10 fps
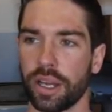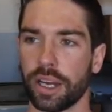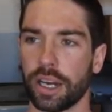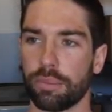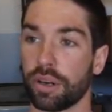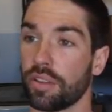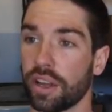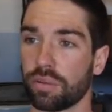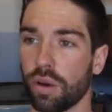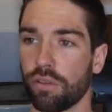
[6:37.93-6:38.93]
but in
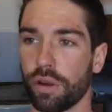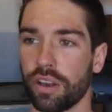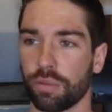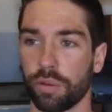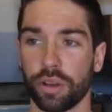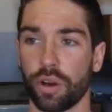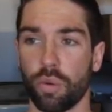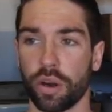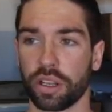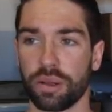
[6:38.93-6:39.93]
that 12 weeks we really don't
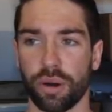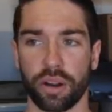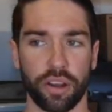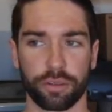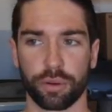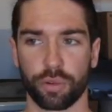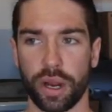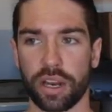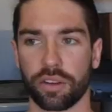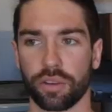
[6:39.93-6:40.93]
want to keep our customers
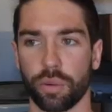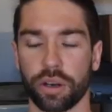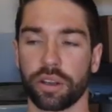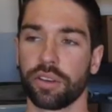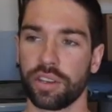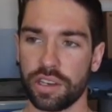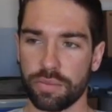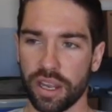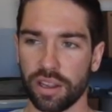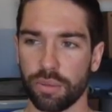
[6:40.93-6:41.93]
waiting, so we're going to continue
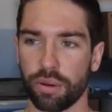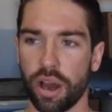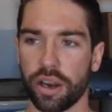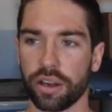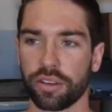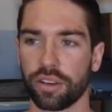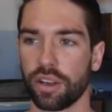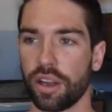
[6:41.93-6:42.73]
making the product